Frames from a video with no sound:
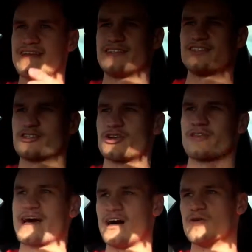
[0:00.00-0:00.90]
It's just
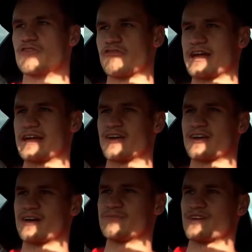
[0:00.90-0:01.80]
got that whole green
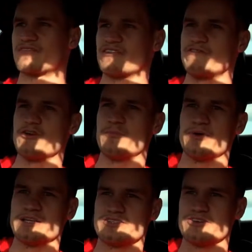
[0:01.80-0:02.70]
look, and I'm driving a
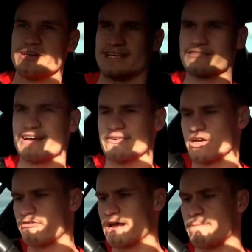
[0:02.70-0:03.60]
4.2 litre
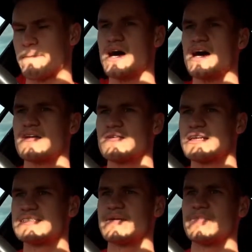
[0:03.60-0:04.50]
Audi R8. But
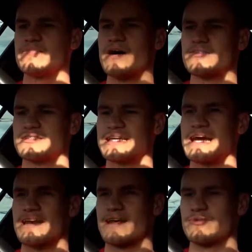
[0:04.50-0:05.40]
let's see how many miles to the
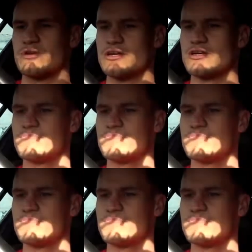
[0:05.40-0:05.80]
gallon I do.